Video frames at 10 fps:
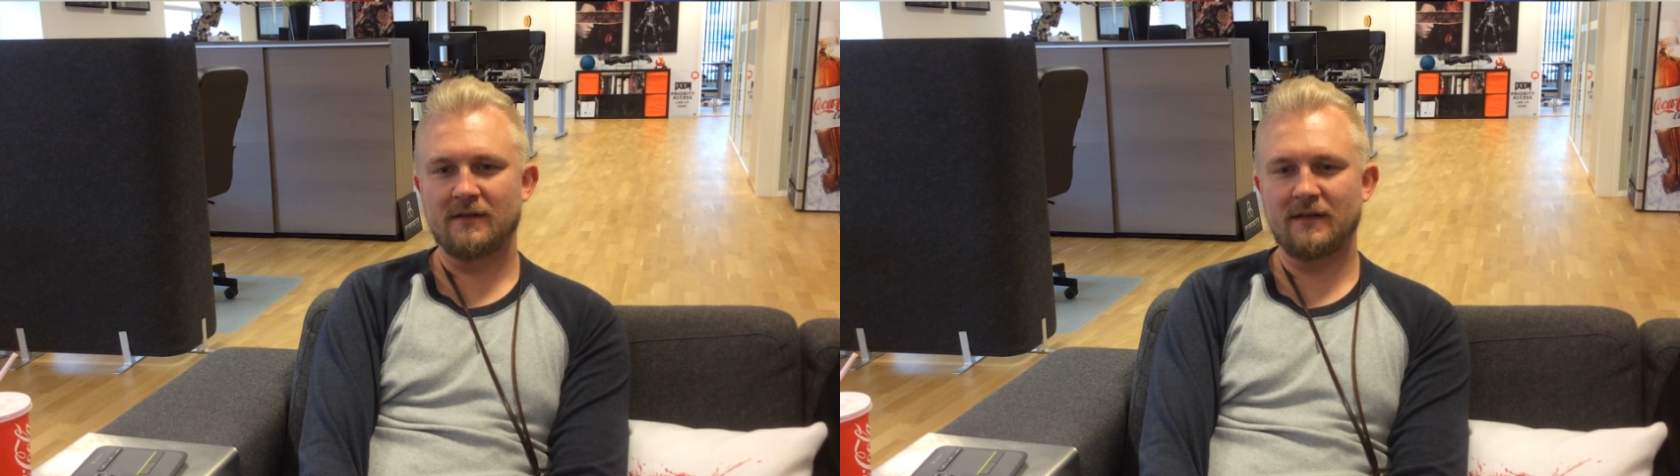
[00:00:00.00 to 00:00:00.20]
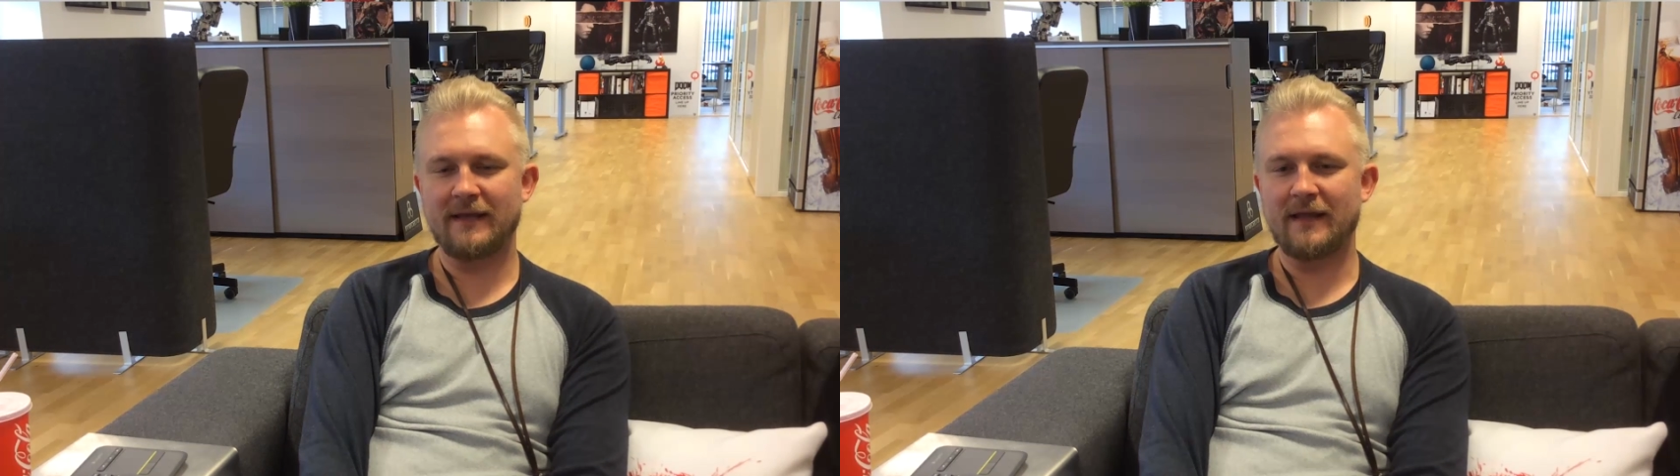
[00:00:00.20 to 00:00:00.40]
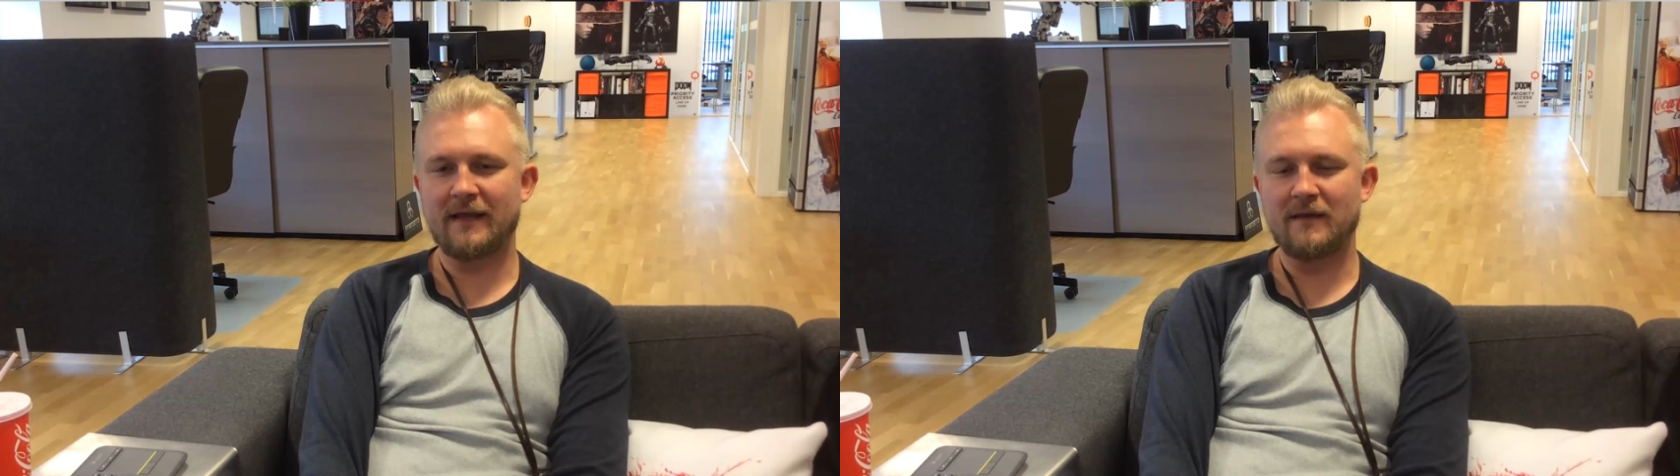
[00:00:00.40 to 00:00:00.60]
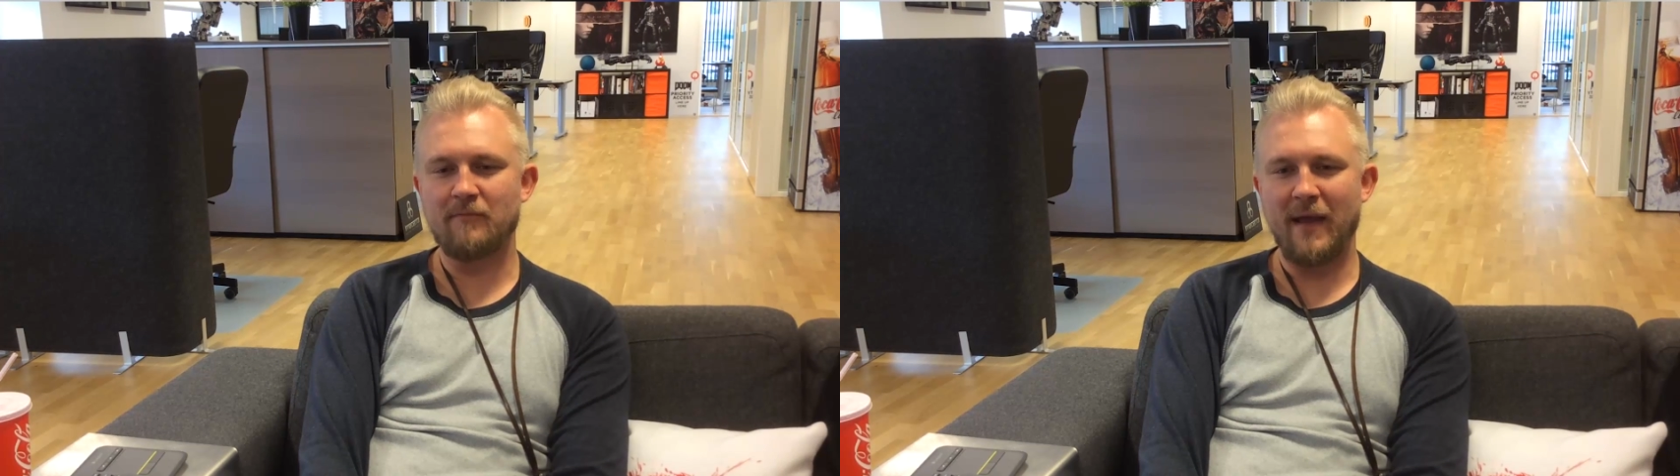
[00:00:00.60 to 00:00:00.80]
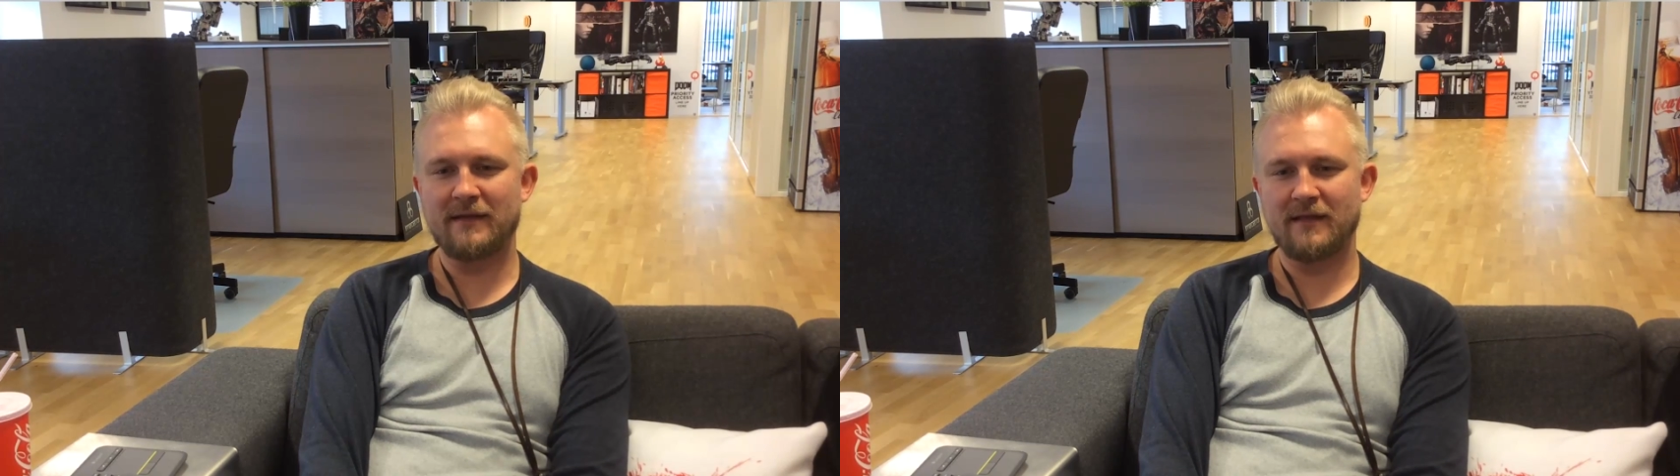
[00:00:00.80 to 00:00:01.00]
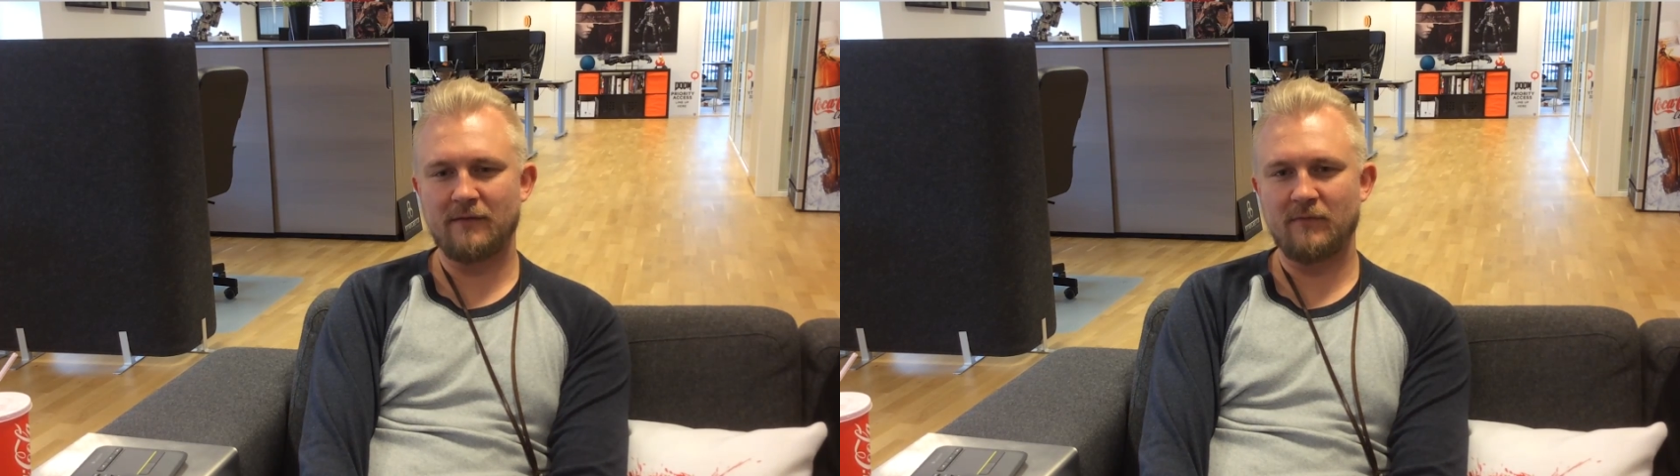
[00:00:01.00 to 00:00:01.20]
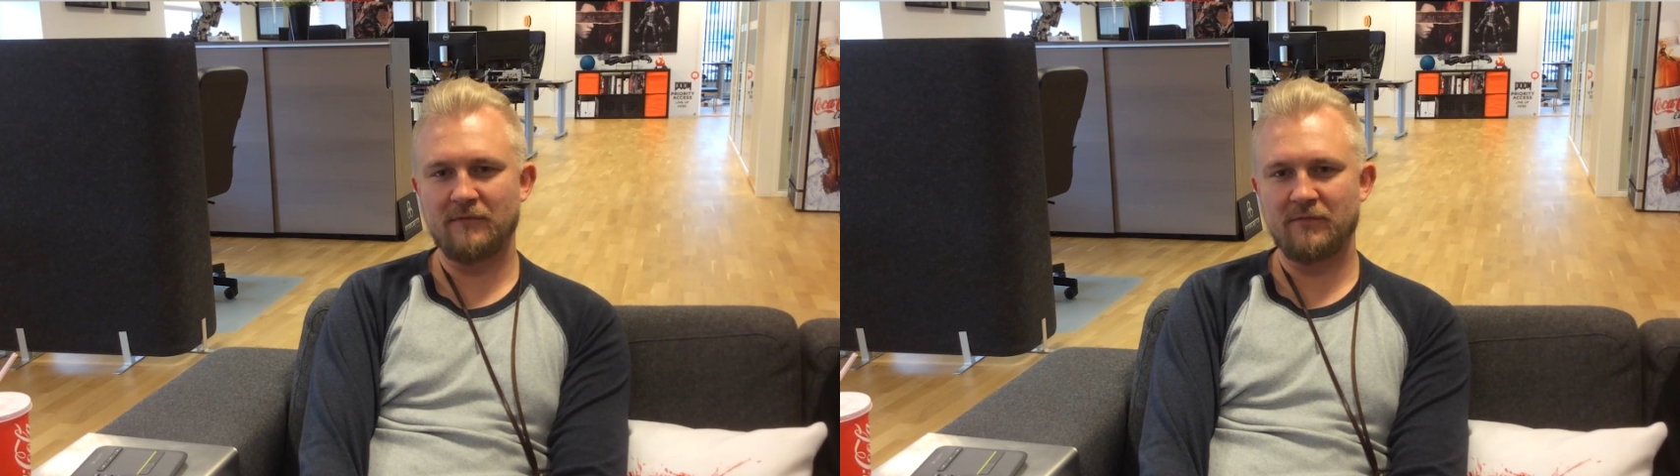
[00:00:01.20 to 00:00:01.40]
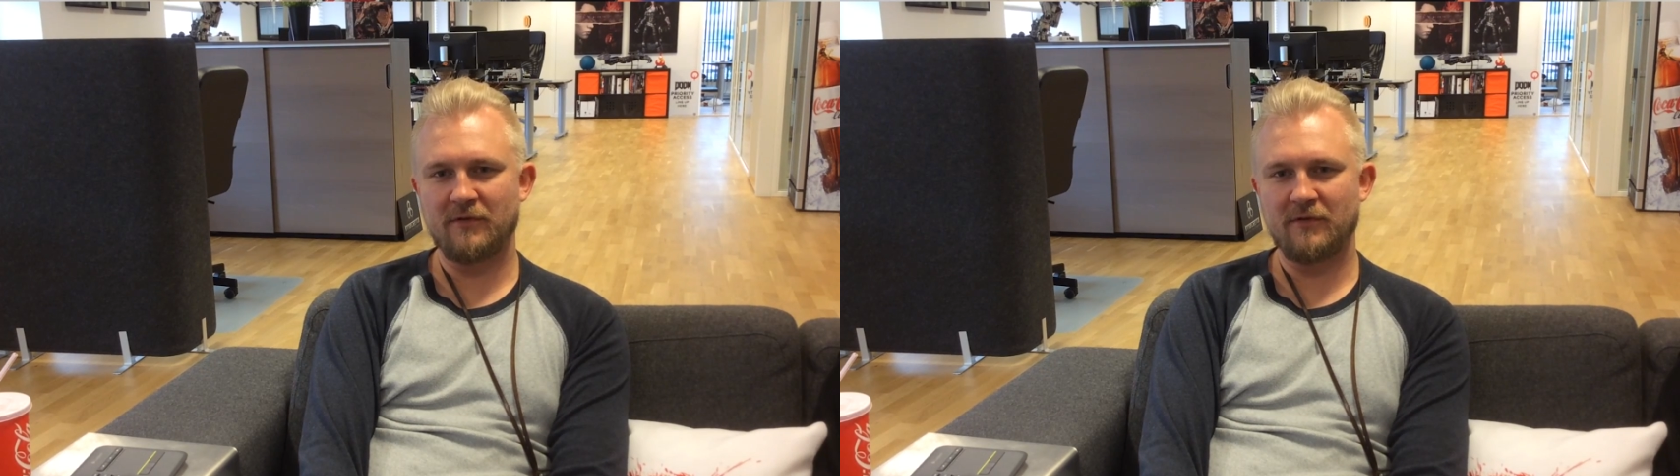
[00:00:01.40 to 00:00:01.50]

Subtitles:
Like again, back then with